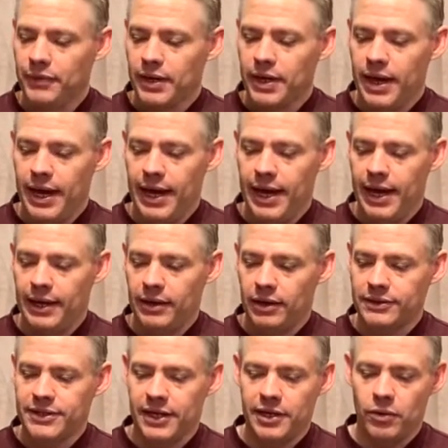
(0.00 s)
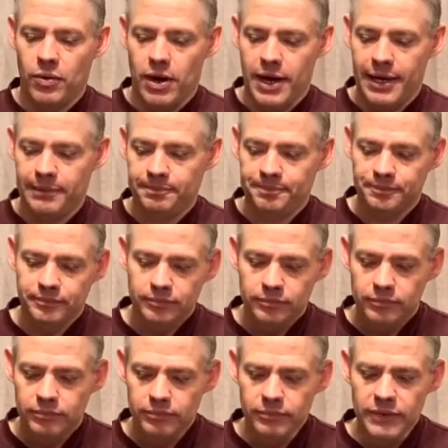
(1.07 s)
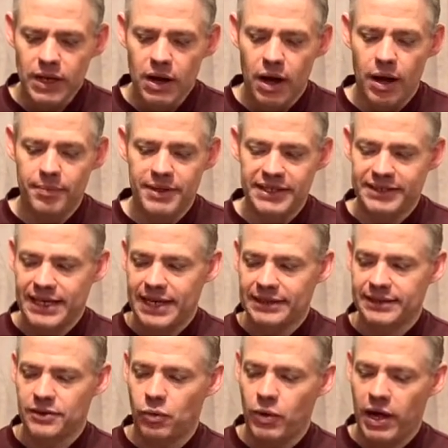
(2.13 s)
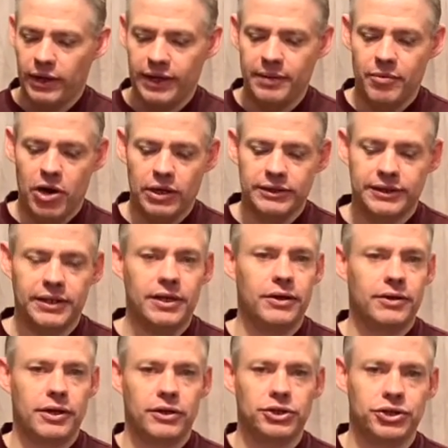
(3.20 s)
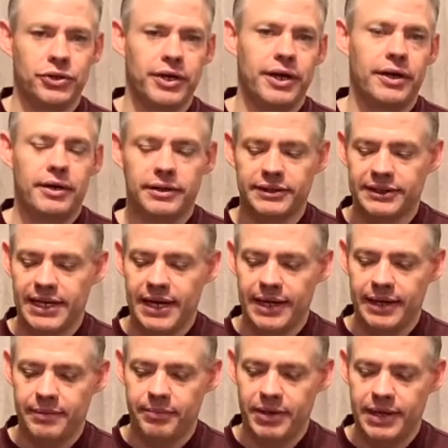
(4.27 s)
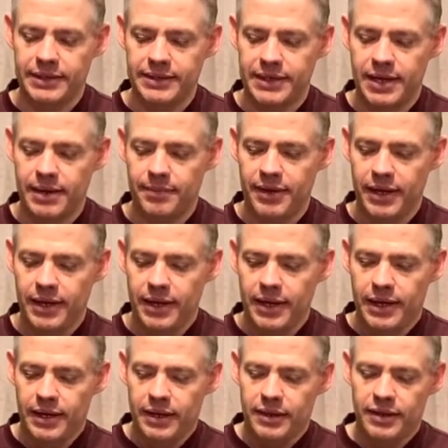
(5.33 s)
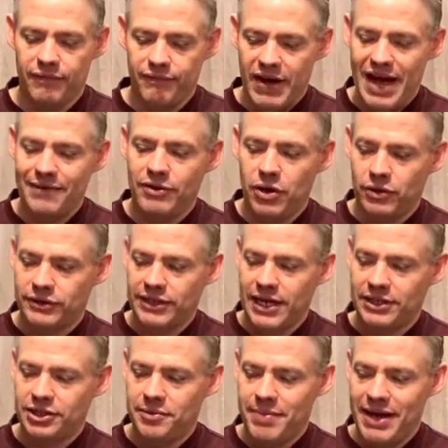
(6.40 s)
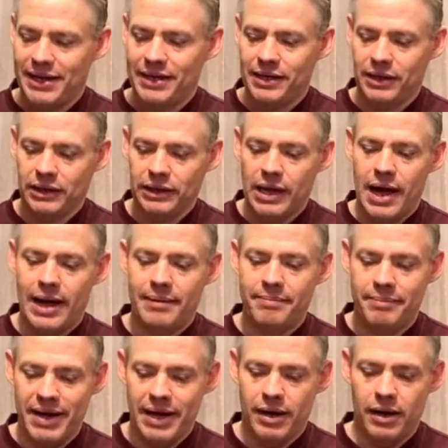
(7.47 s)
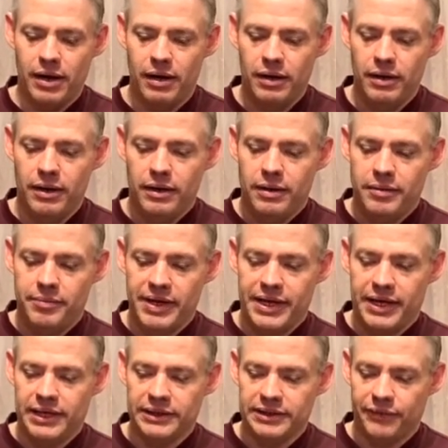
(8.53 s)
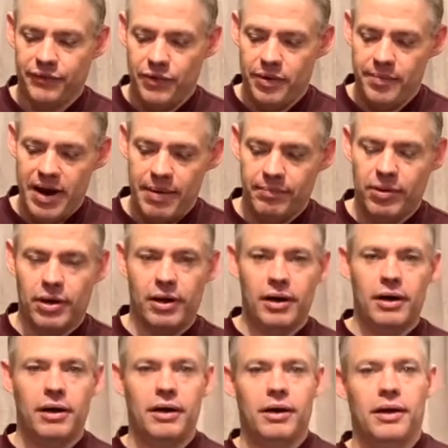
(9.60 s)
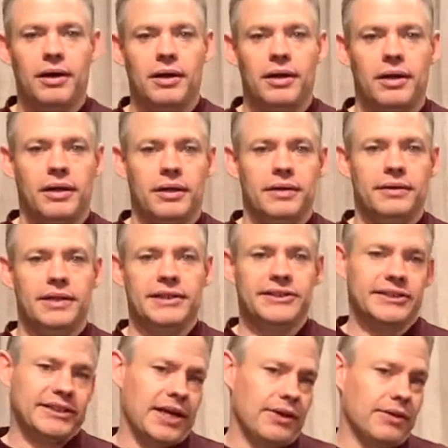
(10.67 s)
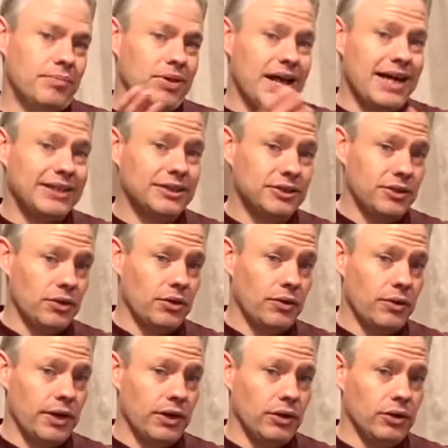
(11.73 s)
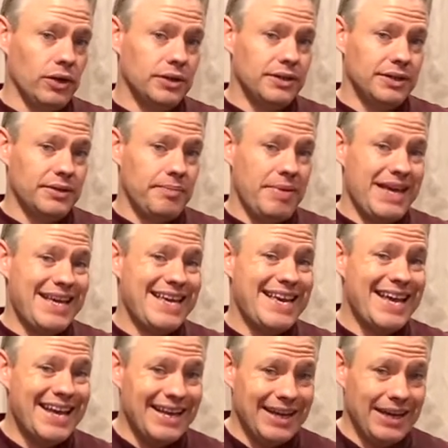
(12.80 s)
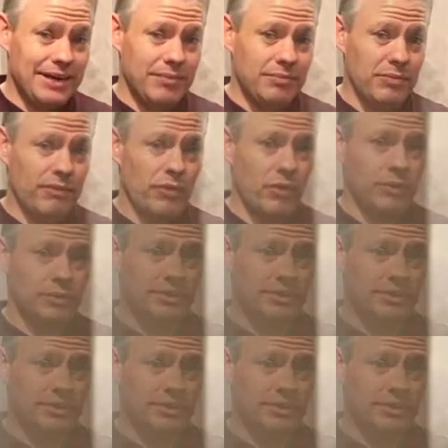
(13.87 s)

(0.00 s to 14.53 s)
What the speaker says: And I'll tell you why. This has the welding marks in there that I'll show you here in a second, but the 5 coats actually made it a lot better. Because if you remember, this is how the Blackstone griddle looked at the beginning before it was